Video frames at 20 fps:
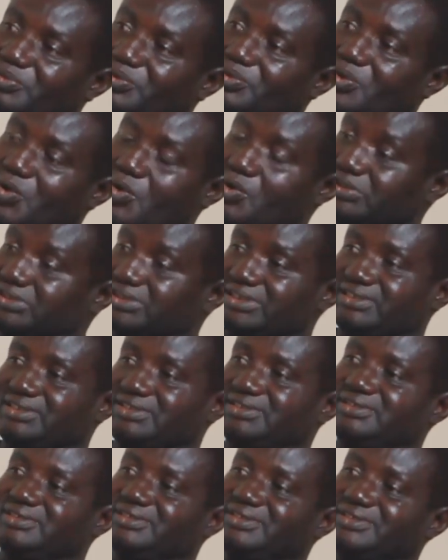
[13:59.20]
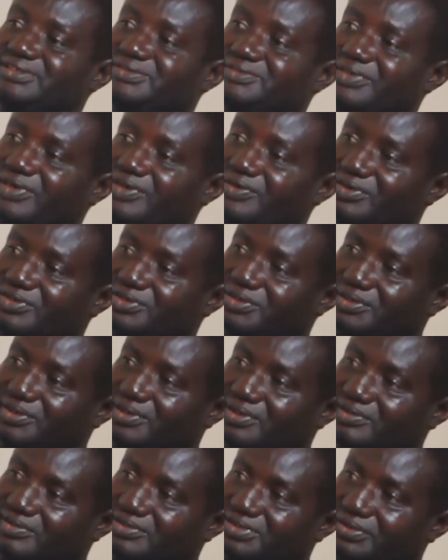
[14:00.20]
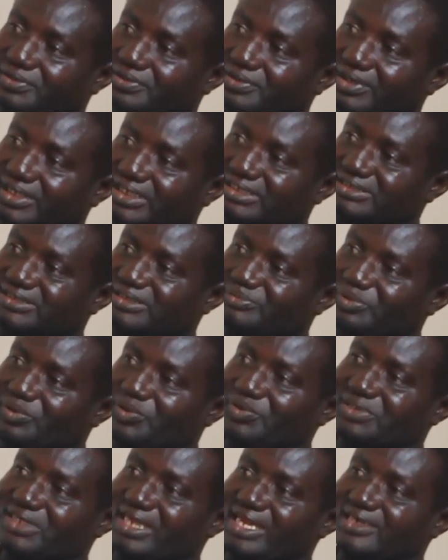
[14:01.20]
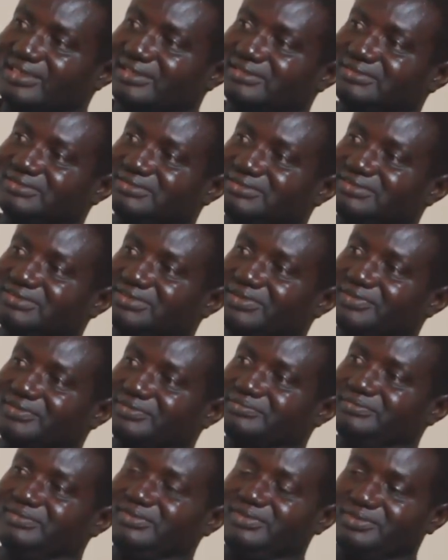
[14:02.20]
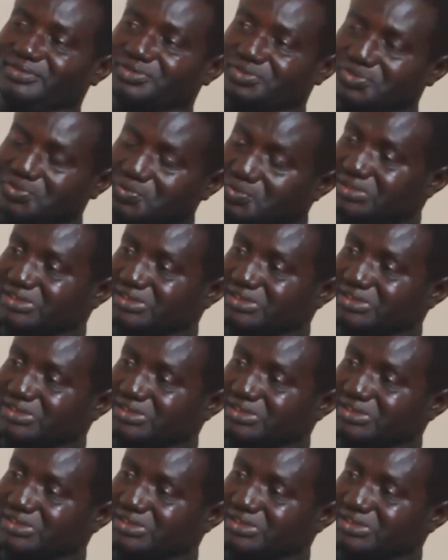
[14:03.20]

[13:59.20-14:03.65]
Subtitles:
quoted your audit report and use